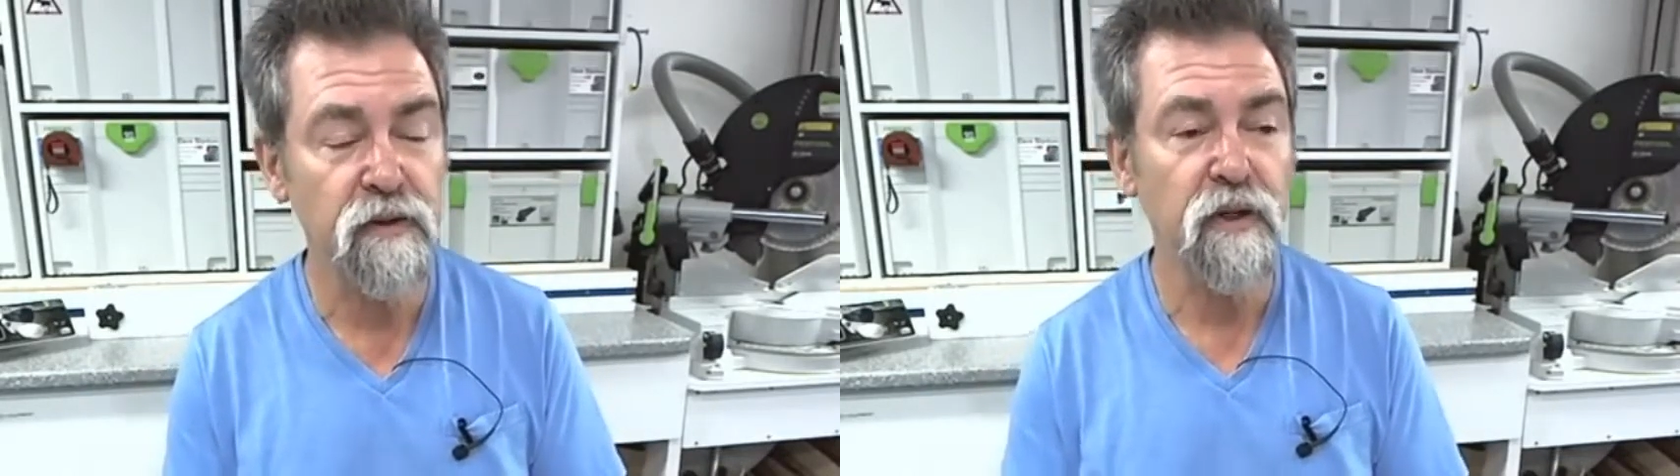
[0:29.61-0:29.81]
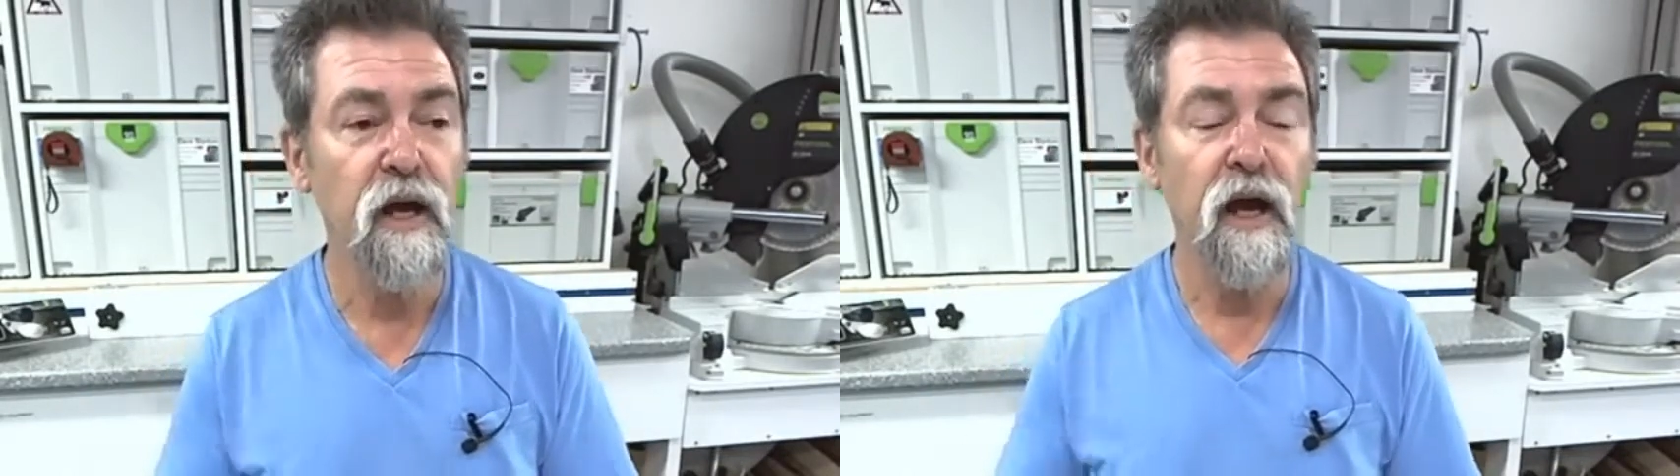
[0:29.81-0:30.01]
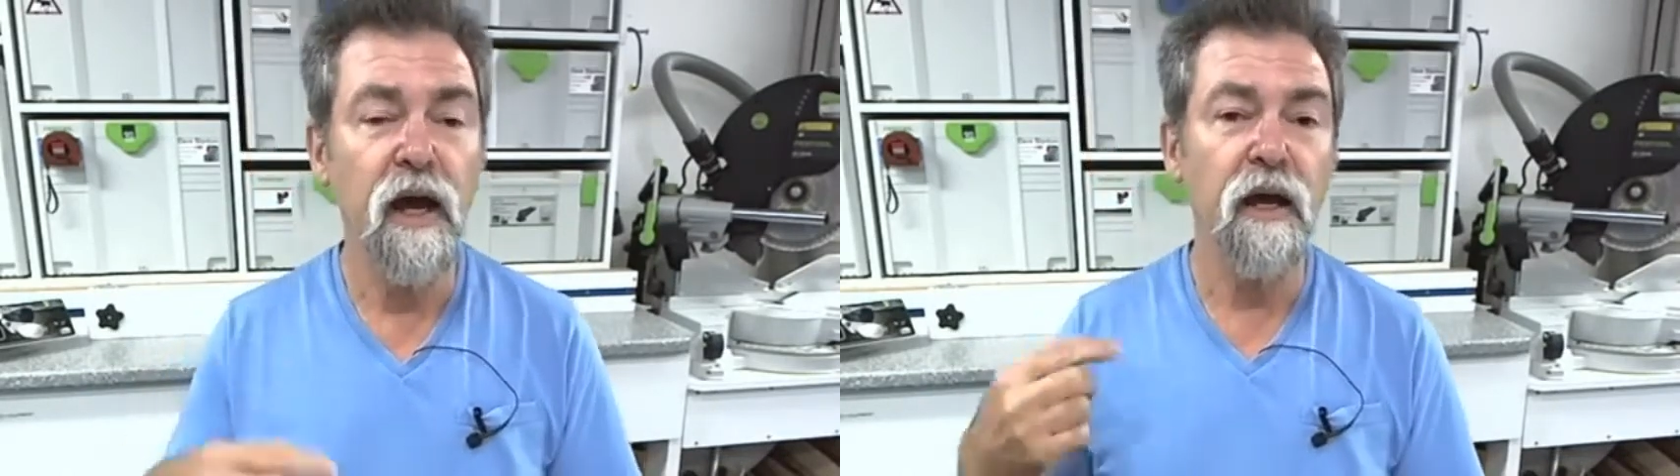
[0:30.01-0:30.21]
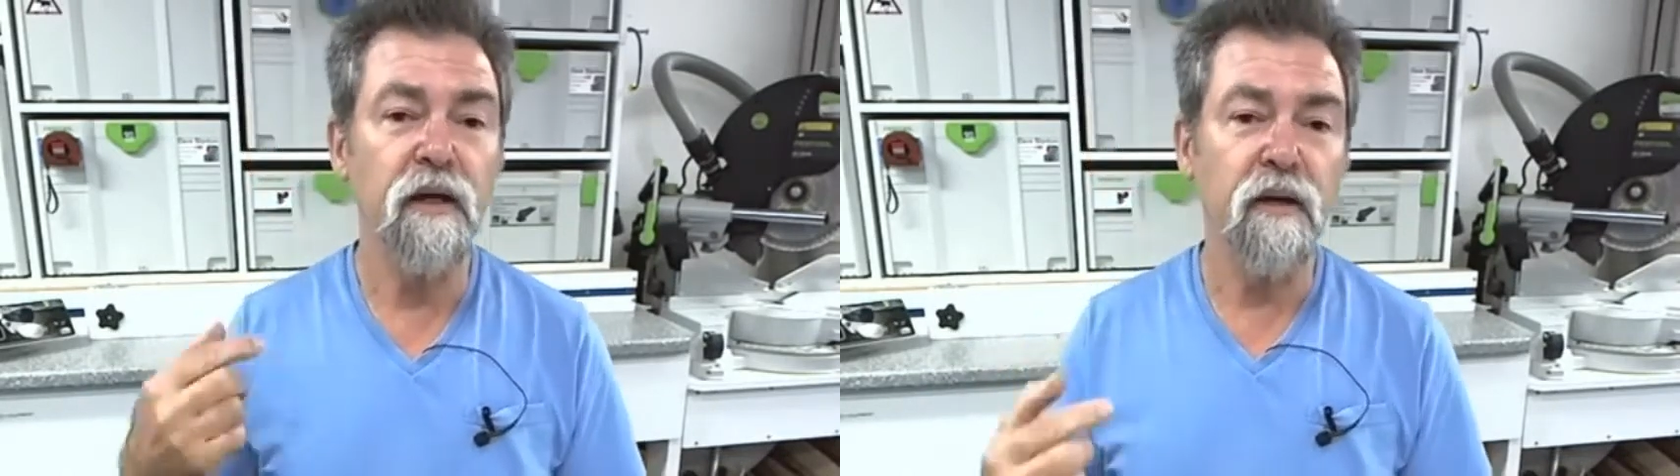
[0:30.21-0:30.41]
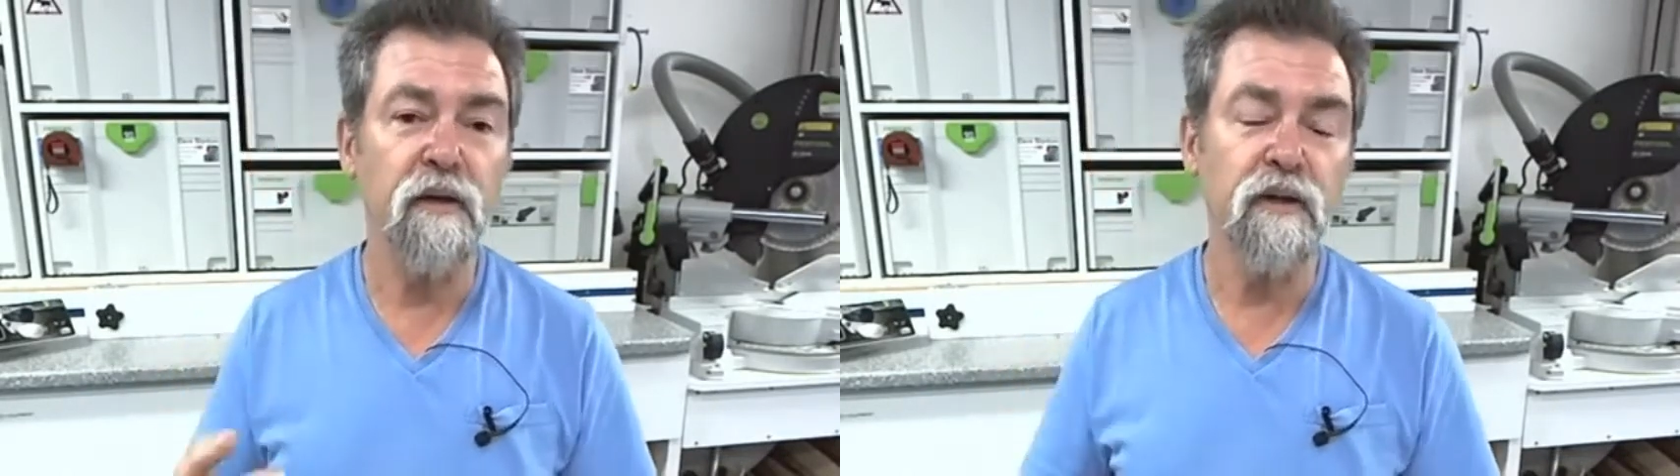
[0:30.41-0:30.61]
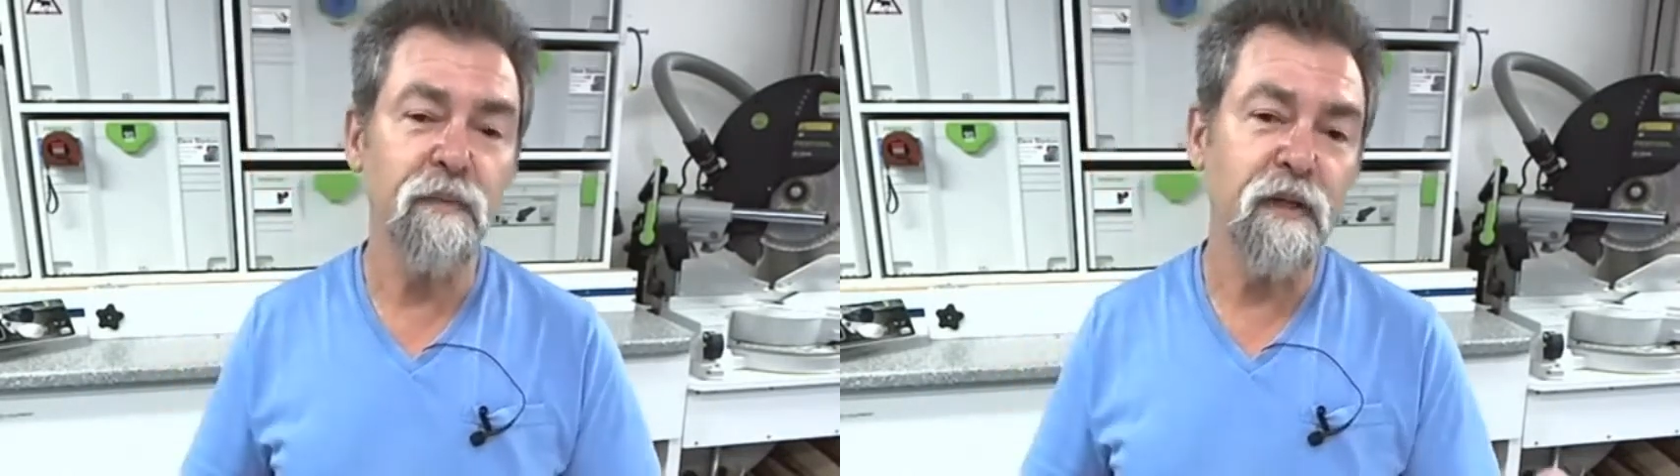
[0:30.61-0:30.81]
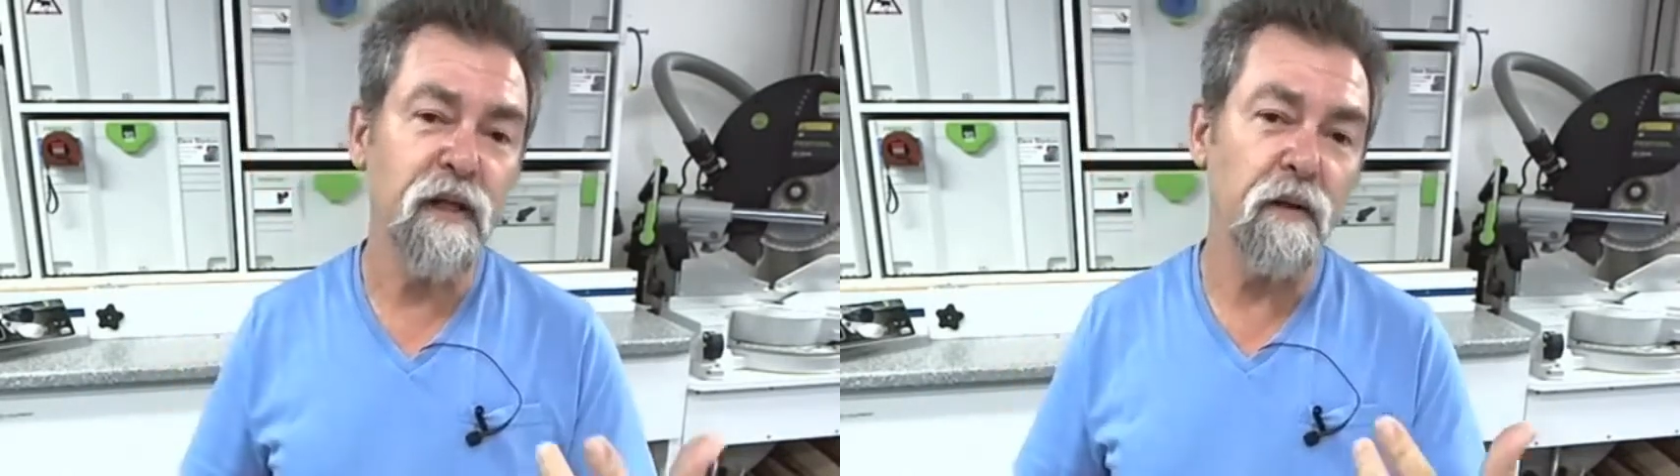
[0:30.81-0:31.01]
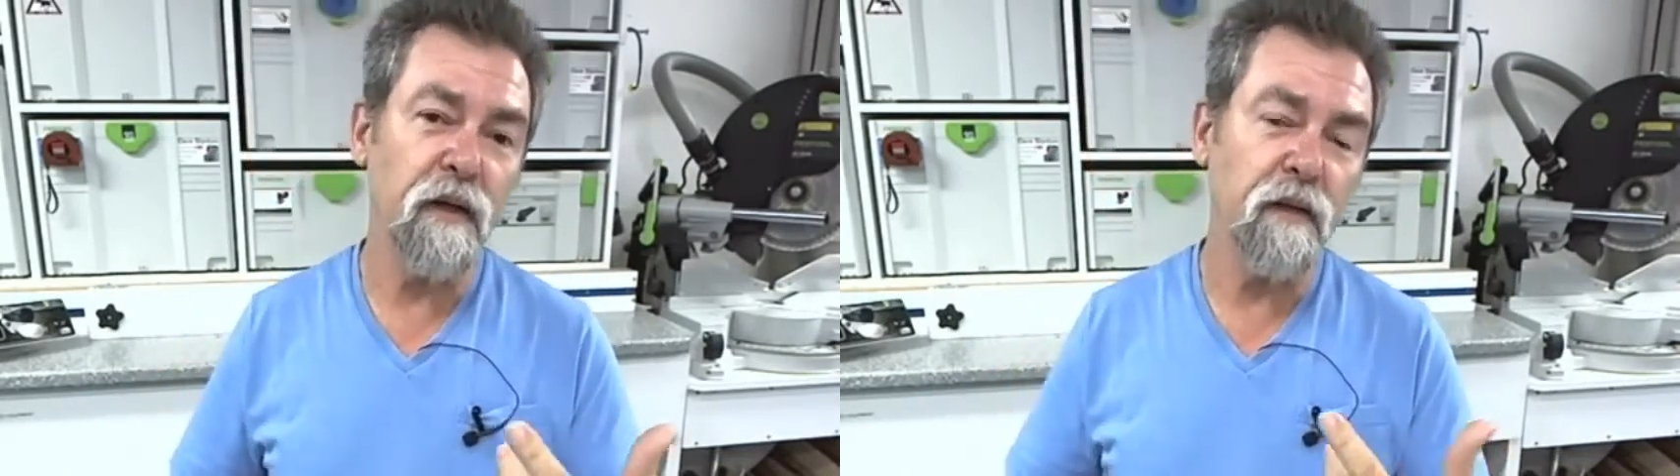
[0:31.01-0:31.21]
the others are
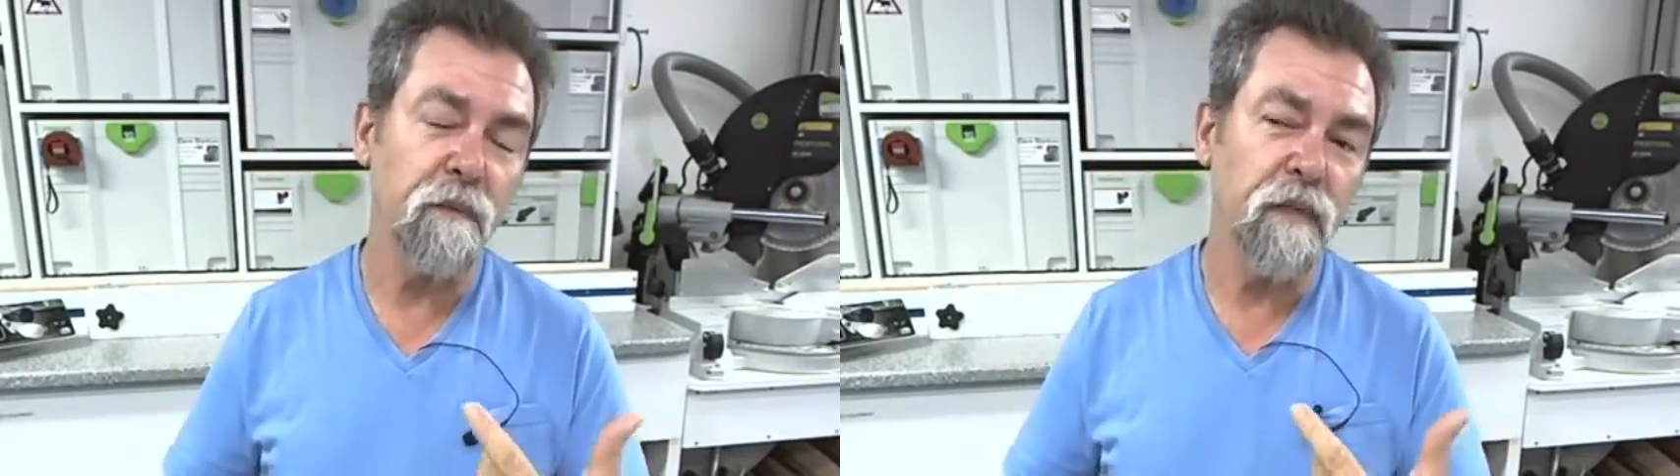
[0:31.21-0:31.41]
going to be